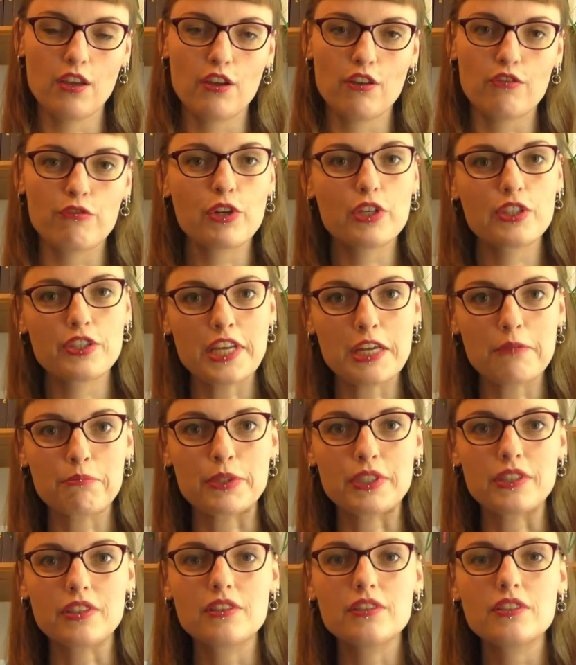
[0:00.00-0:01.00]
For
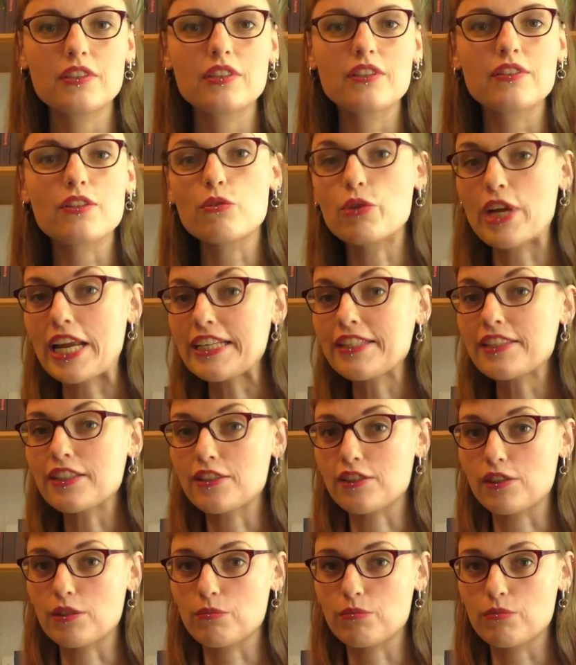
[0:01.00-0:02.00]
example, the
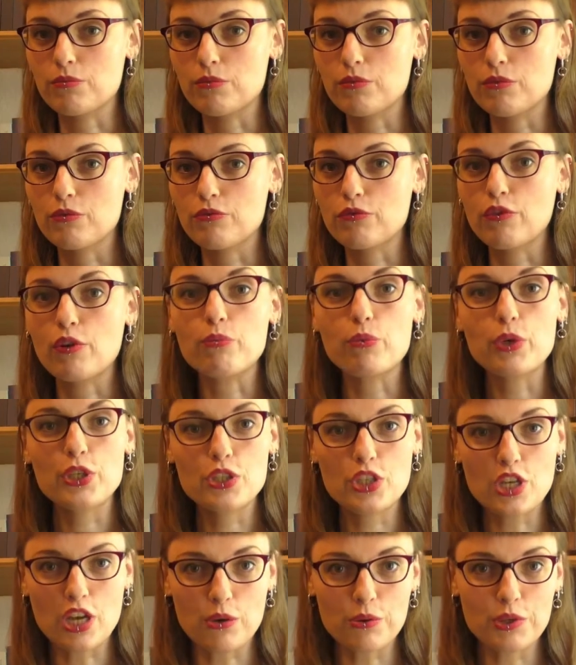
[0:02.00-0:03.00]
racism from
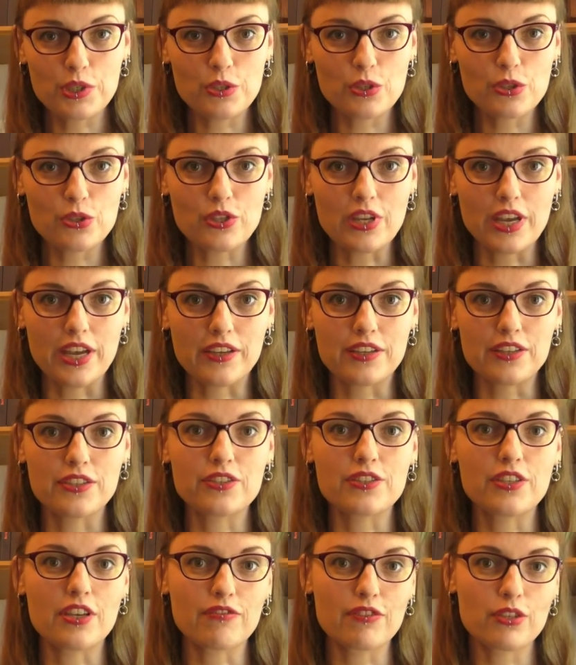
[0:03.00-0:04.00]
which our society
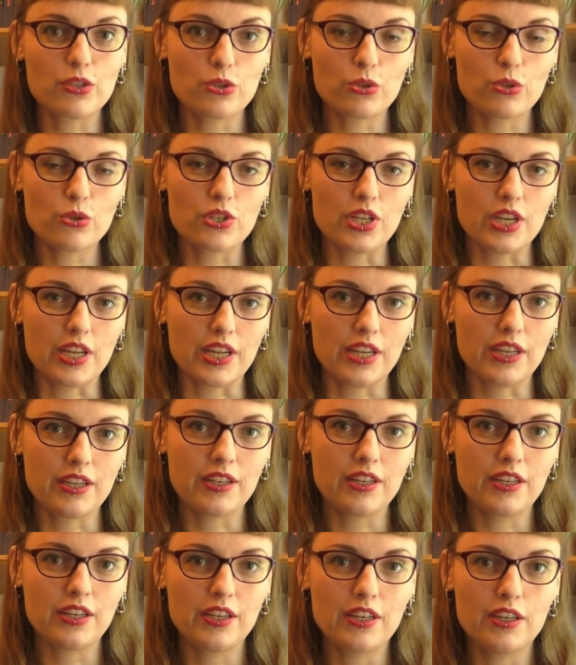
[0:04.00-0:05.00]
suffers today
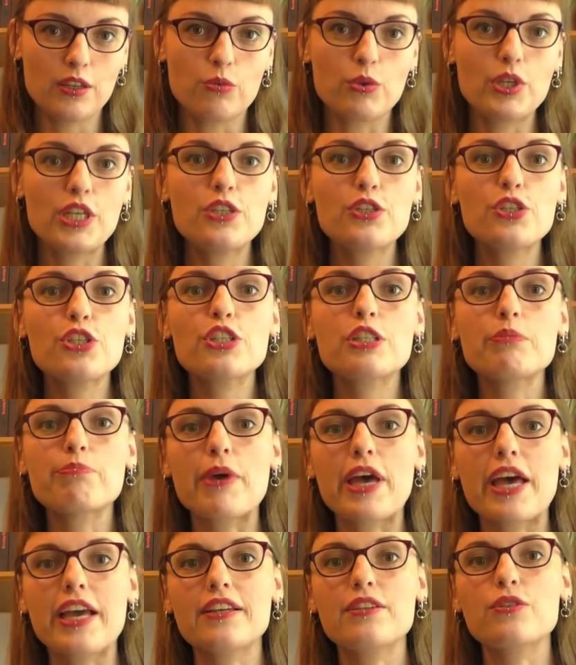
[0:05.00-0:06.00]
reaches
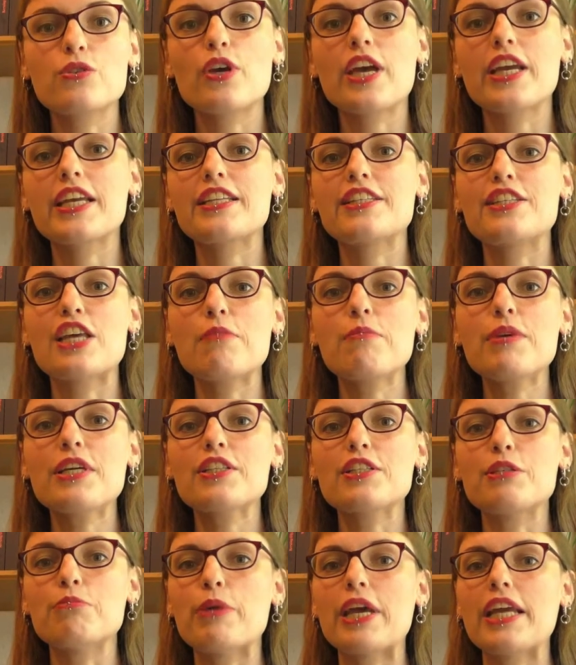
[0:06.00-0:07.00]
back to academic
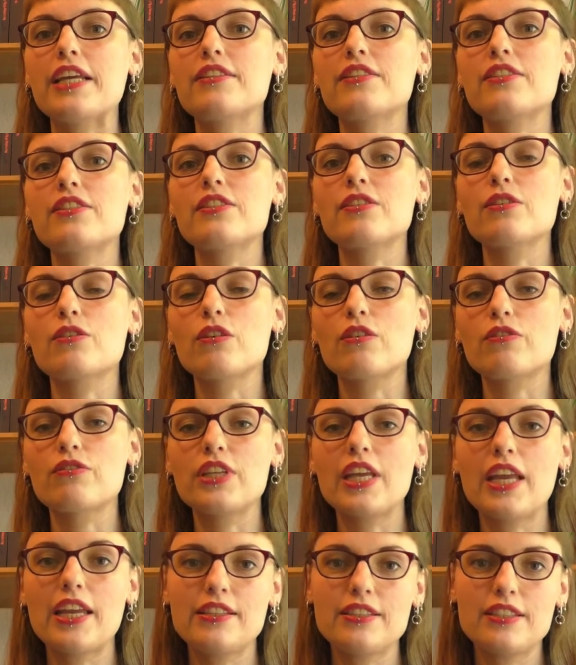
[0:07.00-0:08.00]
debates of
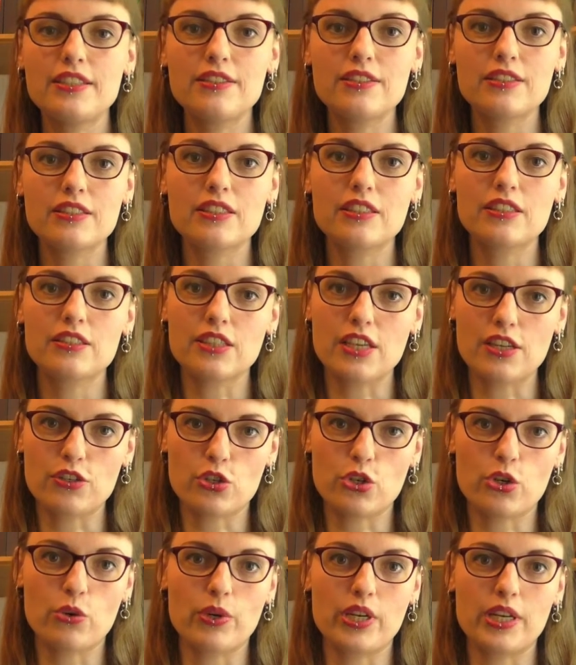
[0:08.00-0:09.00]
the 18th
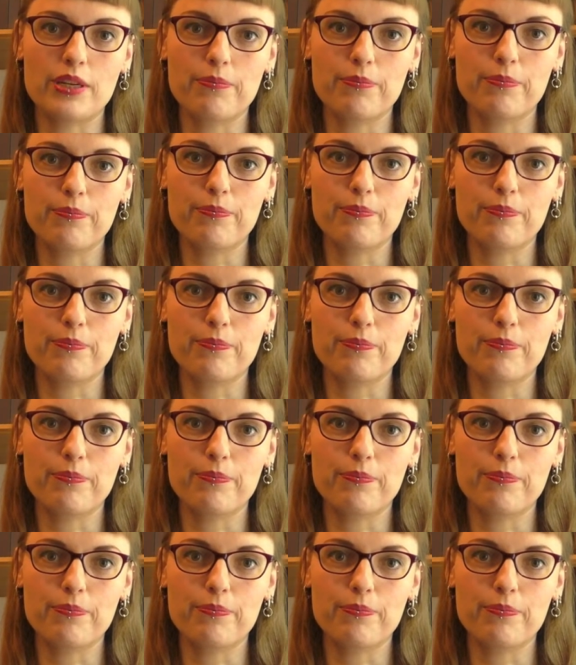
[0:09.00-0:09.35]
century.